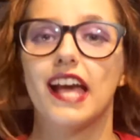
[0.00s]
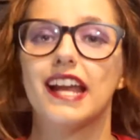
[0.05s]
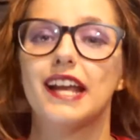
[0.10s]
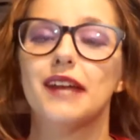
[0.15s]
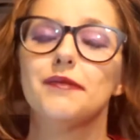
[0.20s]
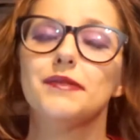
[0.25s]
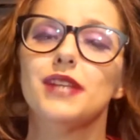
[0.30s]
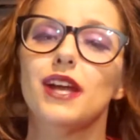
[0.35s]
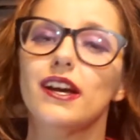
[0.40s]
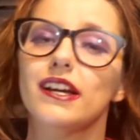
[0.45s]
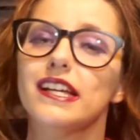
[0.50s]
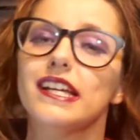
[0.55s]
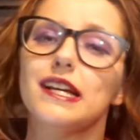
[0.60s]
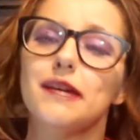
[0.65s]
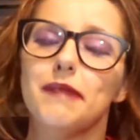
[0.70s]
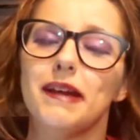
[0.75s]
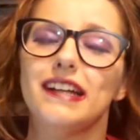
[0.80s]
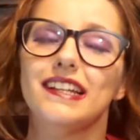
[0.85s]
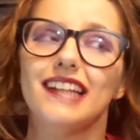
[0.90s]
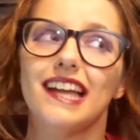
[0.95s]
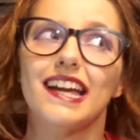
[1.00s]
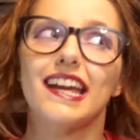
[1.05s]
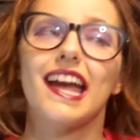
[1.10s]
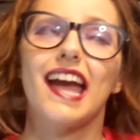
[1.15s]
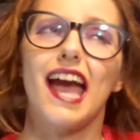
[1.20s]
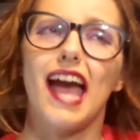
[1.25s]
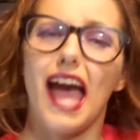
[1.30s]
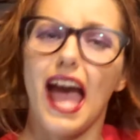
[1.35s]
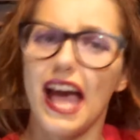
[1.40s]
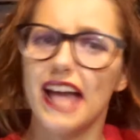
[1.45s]
And I'm talking about, like,
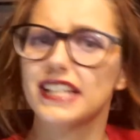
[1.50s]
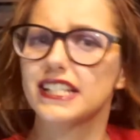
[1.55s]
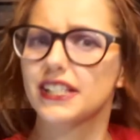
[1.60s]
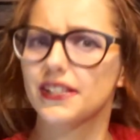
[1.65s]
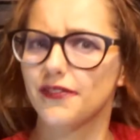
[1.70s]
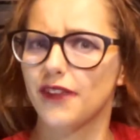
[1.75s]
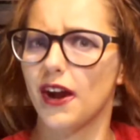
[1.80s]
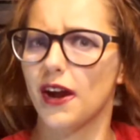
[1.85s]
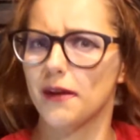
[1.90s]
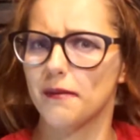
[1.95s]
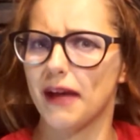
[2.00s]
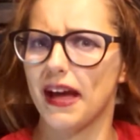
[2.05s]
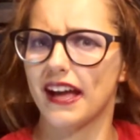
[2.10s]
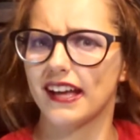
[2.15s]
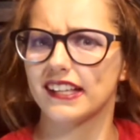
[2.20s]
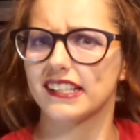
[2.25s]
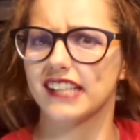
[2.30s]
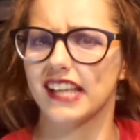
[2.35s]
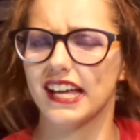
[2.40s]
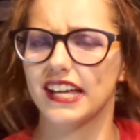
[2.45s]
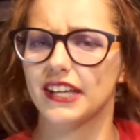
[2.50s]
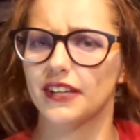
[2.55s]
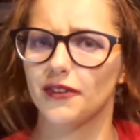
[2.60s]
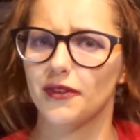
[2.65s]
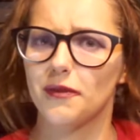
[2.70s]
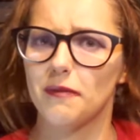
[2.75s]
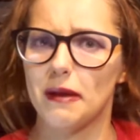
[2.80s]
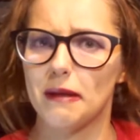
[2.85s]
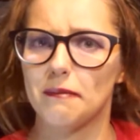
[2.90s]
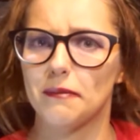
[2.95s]
as far back as I can
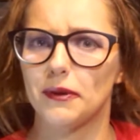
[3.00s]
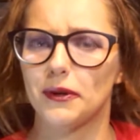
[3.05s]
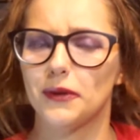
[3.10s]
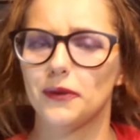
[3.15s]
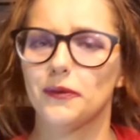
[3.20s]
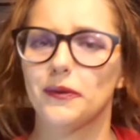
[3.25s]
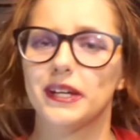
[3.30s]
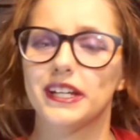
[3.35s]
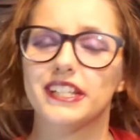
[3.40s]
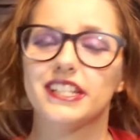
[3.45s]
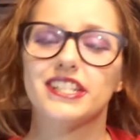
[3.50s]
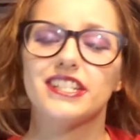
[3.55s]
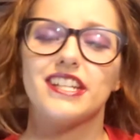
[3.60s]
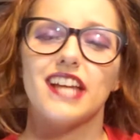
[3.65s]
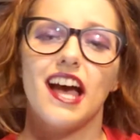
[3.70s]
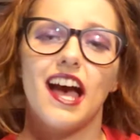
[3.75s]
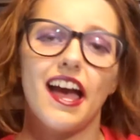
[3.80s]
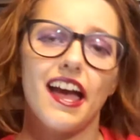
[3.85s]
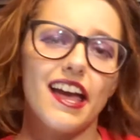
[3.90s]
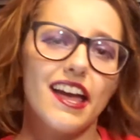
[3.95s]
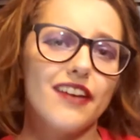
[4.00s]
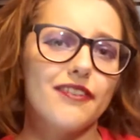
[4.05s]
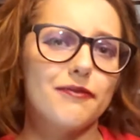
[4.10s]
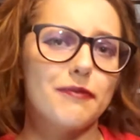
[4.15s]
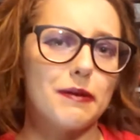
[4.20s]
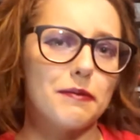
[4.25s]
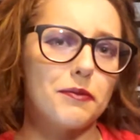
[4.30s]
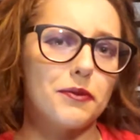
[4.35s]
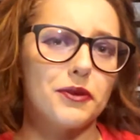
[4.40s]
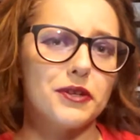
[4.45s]
remember, which I have
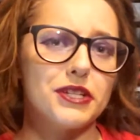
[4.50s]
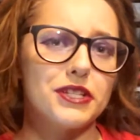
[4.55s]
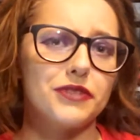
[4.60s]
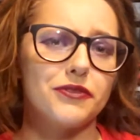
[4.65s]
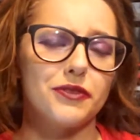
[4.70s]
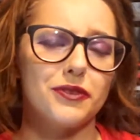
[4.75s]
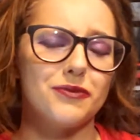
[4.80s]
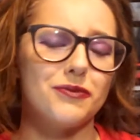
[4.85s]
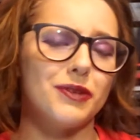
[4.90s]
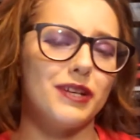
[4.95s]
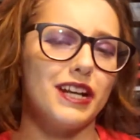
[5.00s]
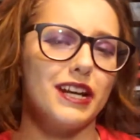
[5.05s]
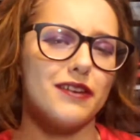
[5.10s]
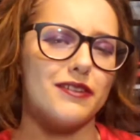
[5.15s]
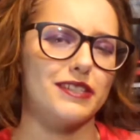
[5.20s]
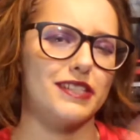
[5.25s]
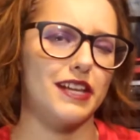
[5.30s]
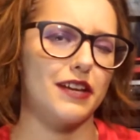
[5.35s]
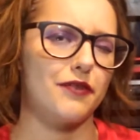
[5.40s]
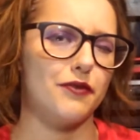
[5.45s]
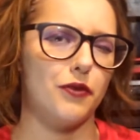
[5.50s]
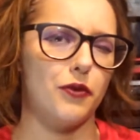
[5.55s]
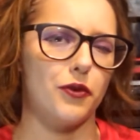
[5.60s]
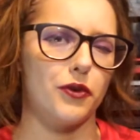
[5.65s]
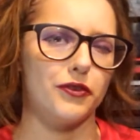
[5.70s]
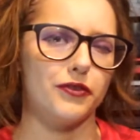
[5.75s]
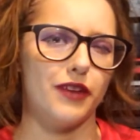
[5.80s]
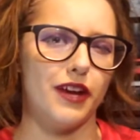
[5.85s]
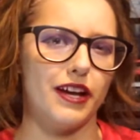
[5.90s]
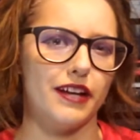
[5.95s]
memories from when I was like
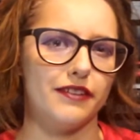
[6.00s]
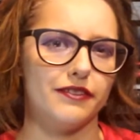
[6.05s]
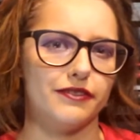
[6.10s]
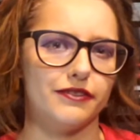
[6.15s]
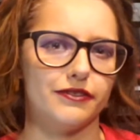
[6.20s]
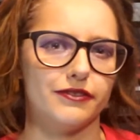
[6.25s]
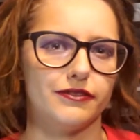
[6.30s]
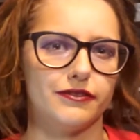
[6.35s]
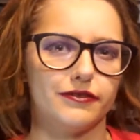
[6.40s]
4 or 5.